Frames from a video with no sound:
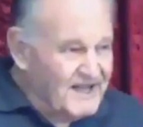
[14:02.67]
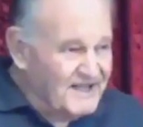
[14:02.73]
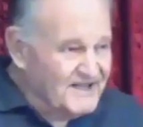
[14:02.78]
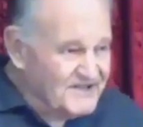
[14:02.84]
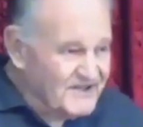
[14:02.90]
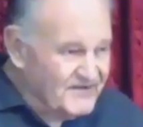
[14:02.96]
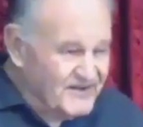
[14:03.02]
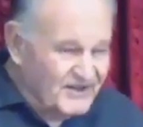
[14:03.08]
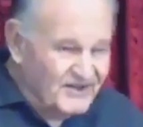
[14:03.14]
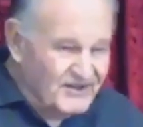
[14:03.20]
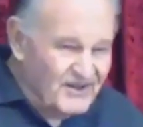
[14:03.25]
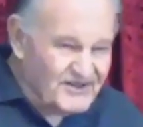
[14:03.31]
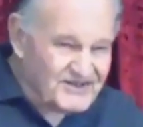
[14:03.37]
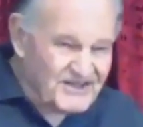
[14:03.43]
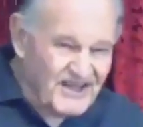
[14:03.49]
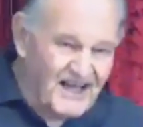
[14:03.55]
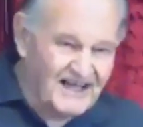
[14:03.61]
of the Lost
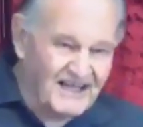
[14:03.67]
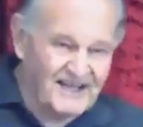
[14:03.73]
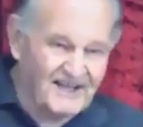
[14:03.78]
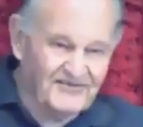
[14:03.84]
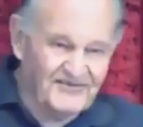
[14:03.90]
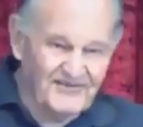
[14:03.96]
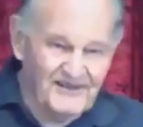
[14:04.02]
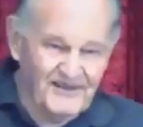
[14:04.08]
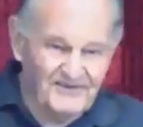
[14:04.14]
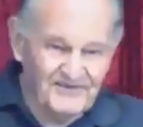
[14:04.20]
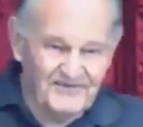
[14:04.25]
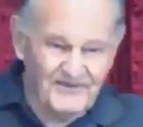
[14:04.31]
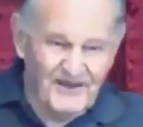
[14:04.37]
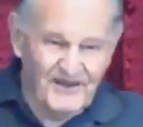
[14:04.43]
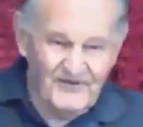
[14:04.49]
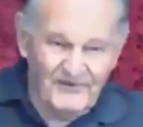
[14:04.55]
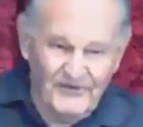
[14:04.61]
Ark, if you
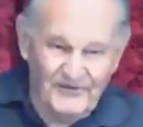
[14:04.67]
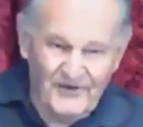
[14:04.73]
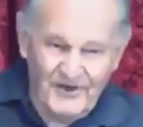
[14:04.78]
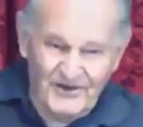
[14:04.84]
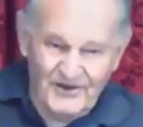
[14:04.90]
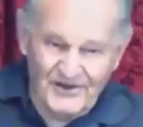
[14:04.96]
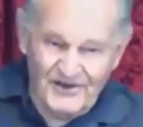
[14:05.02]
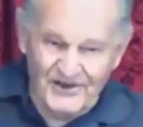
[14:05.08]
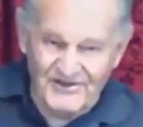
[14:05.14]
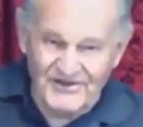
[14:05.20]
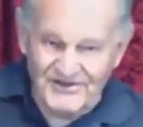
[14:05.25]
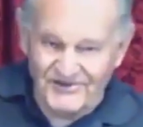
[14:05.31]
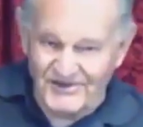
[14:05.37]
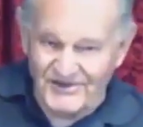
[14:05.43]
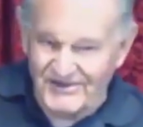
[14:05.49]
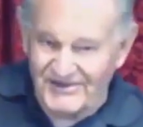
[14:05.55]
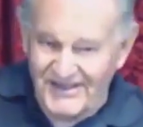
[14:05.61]
ever follow those sort
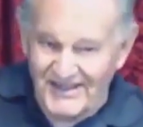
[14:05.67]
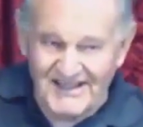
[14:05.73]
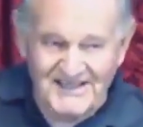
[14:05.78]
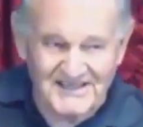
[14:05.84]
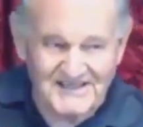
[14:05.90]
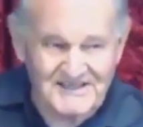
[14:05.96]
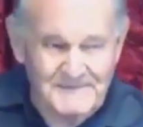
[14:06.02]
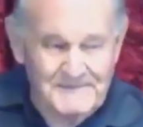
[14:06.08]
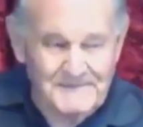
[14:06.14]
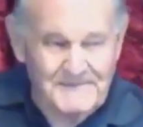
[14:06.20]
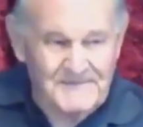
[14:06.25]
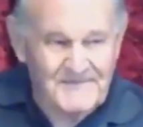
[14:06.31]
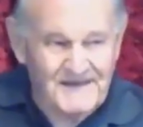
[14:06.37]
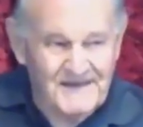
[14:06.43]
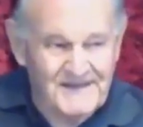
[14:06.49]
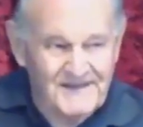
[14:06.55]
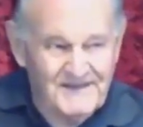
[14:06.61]
of things,
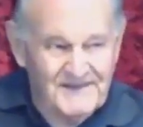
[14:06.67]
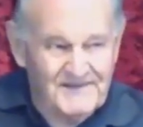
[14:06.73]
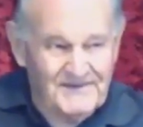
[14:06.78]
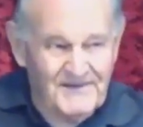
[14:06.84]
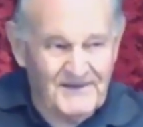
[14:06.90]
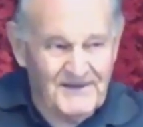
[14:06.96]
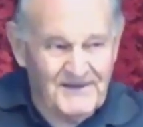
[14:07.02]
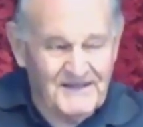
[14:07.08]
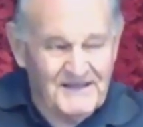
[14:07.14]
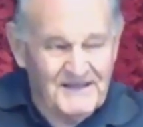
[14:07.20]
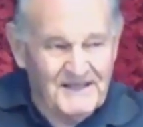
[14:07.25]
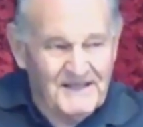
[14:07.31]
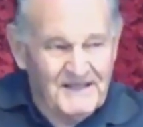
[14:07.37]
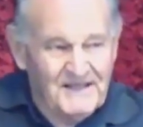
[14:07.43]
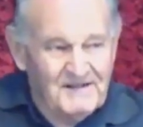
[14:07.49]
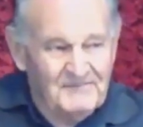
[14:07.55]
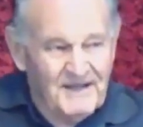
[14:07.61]
right?
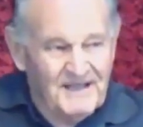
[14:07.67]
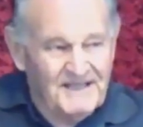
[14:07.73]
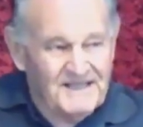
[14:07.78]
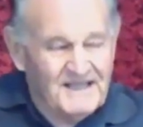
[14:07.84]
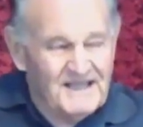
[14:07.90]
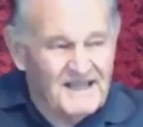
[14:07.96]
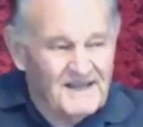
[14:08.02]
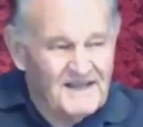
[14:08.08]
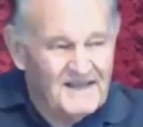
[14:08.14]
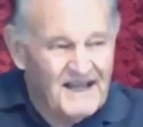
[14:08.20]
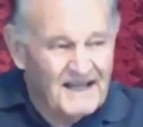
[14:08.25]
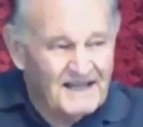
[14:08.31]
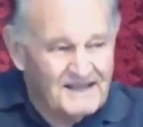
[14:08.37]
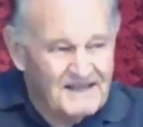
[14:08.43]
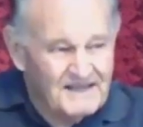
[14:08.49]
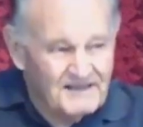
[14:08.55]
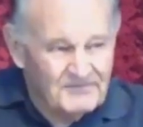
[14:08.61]
But that
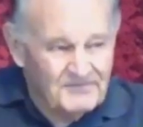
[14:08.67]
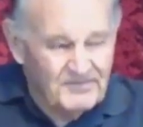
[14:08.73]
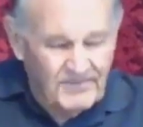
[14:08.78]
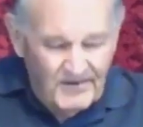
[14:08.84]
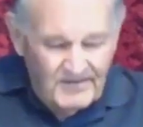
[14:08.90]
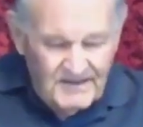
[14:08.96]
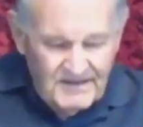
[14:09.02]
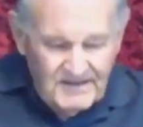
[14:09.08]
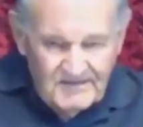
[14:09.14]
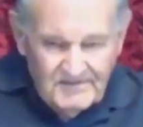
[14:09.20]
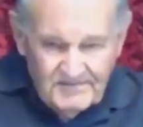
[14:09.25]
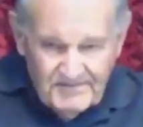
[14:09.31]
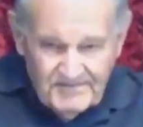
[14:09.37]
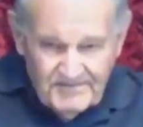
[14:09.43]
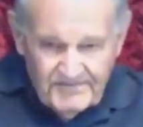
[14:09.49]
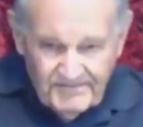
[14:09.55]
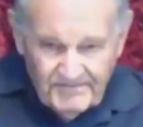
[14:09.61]
little
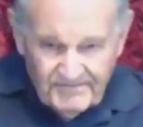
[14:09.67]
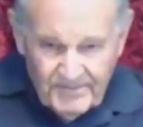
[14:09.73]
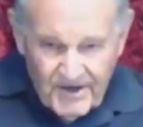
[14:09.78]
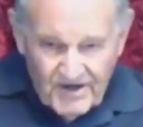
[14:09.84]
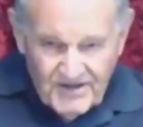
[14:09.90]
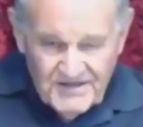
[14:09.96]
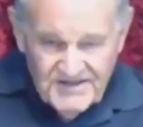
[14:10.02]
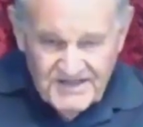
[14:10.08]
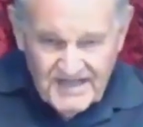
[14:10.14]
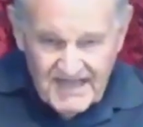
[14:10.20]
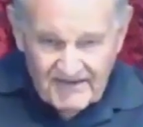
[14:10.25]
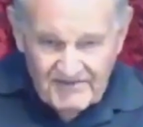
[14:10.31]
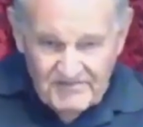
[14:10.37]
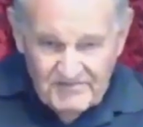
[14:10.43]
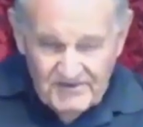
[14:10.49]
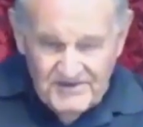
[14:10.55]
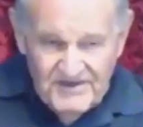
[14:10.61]
box covered
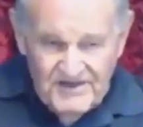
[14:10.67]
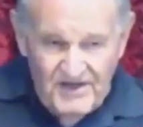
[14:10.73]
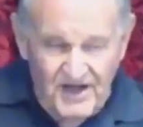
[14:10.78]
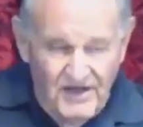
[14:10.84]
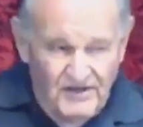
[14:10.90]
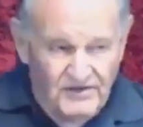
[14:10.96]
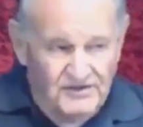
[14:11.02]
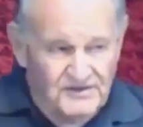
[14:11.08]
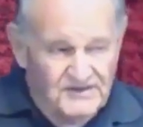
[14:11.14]
with gold